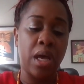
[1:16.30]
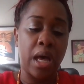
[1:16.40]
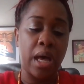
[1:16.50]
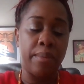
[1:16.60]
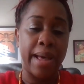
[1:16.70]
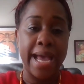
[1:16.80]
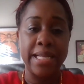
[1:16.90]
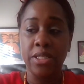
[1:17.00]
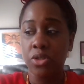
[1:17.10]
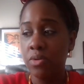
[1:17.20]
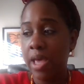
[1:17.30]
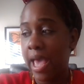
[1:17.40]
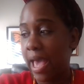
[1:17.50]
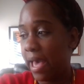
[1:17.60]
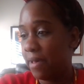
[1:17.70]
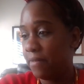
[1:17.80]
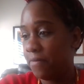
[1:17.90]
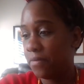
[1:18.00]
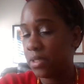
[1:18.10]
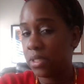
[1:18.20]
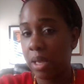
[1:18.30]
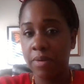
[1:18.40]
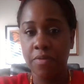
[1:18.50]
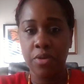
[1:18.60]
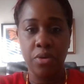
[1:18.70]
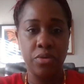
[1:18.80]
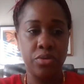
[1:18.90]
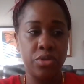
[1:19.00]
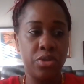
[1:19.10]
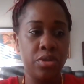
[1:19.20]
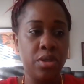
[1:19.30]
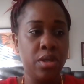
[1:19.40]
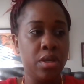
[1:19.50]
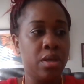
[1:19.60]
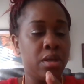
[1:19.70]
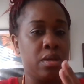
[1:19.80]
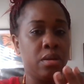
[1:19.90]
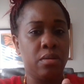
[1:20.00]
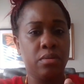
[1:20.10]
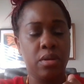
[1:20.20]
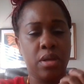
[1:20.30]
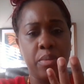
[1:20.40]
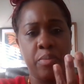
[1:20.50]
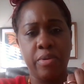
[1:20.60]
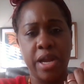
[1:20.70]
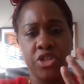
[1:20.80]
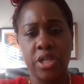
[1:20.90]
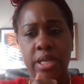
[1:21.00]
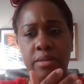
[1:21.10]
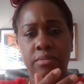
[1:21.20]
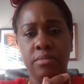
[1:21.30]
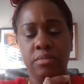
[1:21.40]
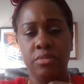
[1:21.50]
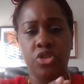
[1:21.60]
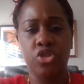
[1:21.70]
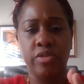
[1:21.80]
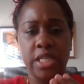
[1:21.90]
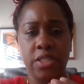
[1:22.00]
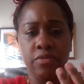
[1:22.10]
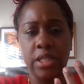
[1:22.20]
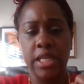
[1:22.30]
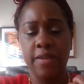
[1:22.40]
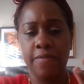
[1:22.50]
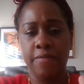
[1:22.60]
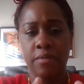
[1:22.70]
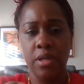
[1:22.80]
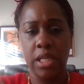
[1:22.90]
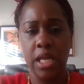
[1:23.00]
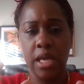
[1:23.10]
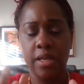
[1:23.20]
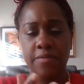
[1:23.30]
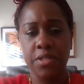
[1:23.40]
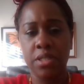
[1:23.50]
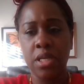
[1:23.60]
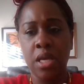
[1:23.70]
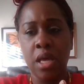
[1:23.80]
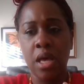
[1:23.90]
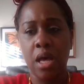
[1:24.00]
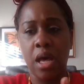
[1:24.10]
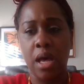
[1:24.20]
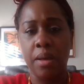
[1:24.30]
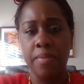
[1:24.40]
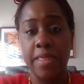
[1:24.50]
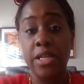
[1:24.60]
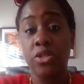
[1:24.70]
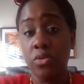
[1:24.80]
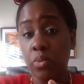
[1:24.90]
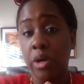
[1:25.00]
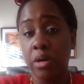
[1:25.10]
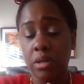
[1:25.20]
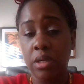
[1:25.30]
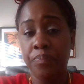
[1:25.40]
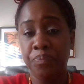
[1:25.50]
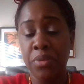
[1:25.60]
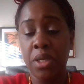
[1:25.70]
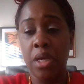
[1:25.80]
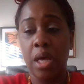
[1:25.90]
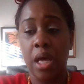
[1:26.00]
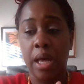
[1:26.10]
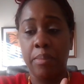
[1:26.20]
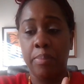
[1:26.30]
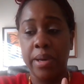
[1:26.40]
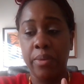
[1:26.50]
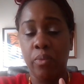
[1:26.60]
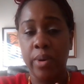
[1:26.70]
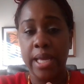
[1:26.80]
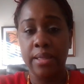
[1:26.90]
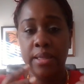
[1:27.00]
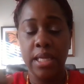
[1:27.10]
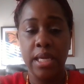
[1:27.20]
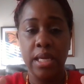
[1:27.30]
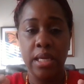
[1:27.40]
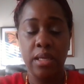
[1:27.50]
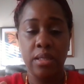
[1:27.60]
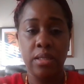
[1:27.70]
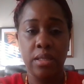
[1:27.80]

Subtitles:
I do have some of those compression stress relief gloves. They do work, but when the